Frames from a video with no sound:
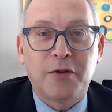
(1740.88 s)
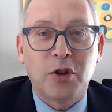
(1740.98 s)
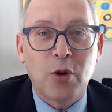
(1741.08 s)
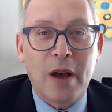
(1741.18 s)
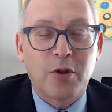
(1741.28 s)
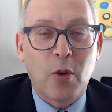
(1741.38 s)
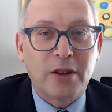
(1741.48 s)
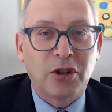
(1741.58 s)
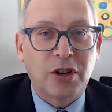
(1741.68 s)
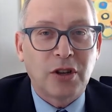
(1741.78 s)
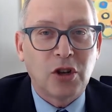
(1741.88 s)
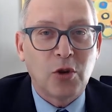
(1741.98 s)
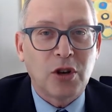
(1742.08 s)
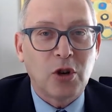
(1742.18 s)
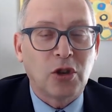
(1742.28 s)
you do have questions, you
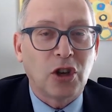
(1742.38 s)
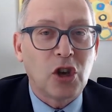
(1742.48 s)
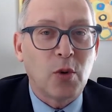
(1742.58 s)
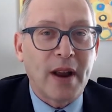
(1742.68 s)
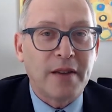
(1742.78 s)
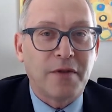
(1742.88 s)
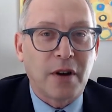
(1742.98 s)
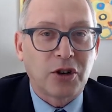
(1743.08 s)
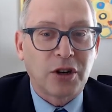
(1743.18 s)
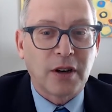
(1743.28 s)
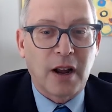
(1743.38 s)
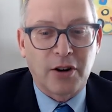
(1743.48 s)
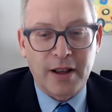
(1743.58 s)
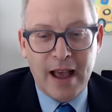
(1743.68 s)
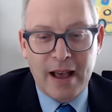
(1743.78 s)
can use the Q&A function. I
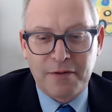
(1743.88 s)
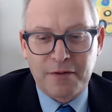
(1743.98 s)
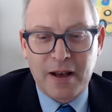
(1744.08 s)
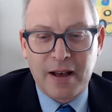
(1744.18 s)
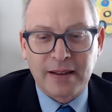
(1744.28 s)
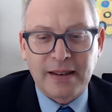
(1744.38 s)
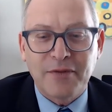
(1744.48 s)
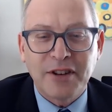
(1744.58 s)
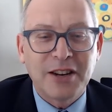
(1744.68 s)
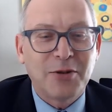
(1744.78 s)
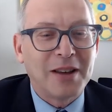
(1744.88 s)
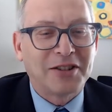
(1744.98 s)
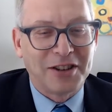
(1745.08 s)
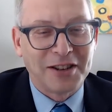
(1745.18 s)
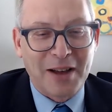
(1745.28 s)
already have 17
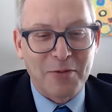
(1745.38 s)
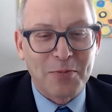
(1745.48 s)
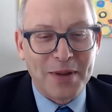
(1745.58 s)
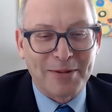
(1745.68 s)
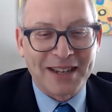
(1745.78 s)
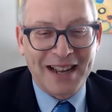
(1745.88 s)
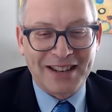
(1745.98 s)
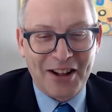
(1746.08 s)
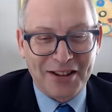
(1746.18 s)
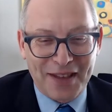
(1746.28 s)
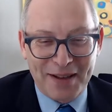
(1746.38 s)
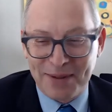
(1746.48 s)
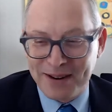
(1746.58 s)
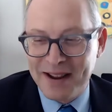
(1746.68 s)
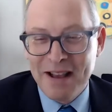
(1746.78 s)
questions. I won't be able to get to all of them,
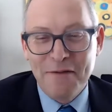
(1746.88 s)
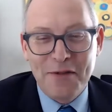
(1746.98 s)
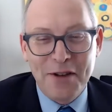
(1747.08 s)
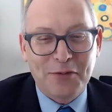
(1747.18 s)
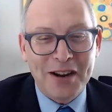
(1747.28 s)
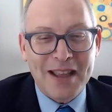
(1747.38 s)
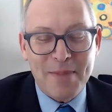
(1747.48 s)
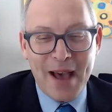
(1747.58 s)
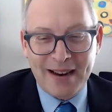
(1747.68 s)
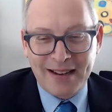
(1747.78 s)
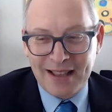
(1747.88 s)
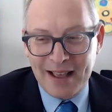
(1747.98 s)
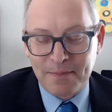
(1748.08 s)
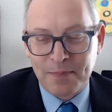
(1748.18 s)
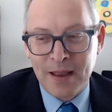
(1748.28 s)
but feel free to keep adding to
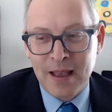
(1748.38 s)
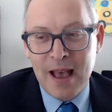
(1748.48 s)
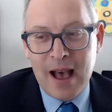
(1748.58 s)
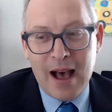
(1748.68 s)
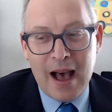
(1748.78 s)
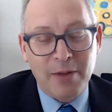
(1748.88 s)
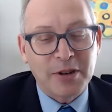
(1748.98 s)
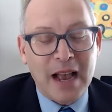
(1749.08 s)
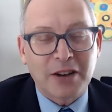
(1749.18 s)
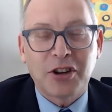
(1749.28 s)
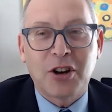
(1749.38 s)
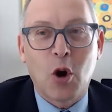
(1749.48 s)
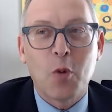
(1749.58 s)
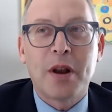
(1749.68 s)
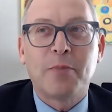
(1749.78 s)
them. I was actually going to
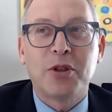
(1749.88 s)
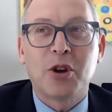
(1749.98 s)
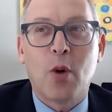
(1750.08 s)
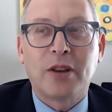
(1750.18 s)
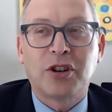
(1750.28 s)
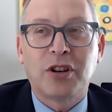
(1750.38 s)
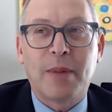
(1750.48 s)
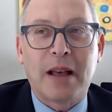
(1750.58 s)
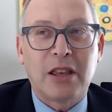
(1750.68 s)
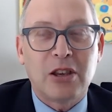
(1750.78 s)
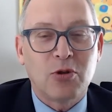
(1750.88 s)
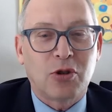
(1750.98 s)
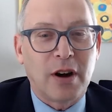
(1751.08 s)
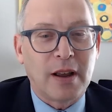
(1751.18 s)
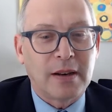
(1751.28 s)
open up with a question about the
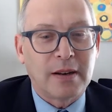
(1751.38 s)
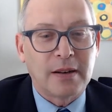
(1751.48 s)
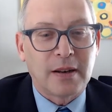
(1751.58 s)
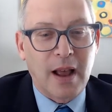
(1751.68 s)
Ukraine